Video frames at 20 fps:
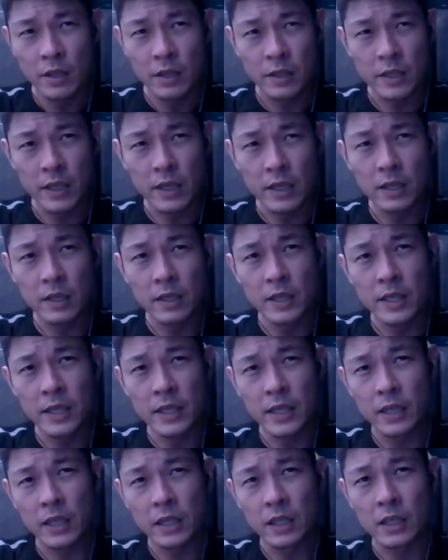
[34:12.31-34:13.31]
nearly
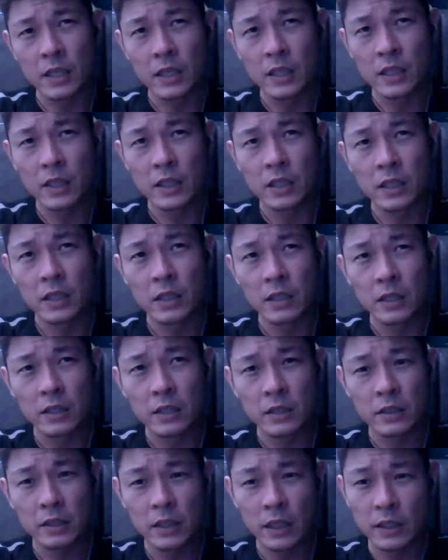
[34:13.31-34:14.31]

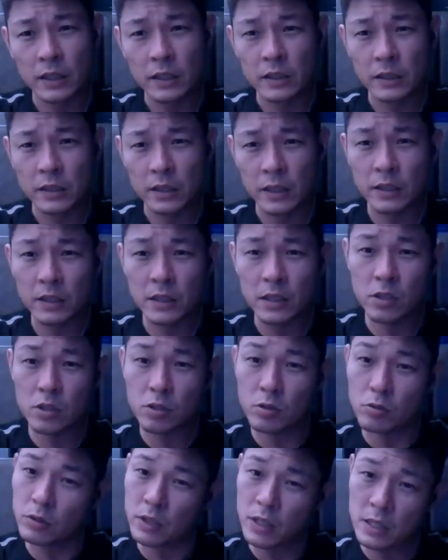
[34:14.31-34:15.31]
30
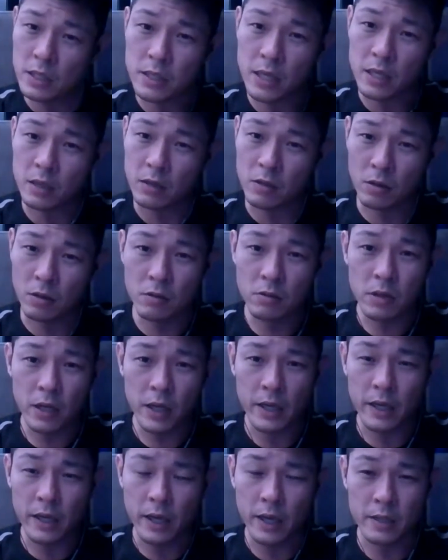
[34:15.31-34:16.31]
students at a go.
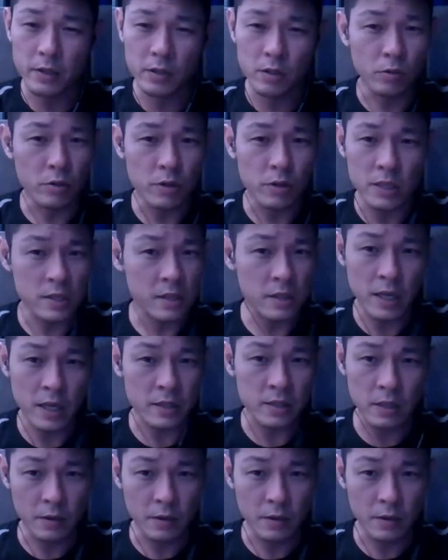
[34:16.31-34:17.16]
I don't think that's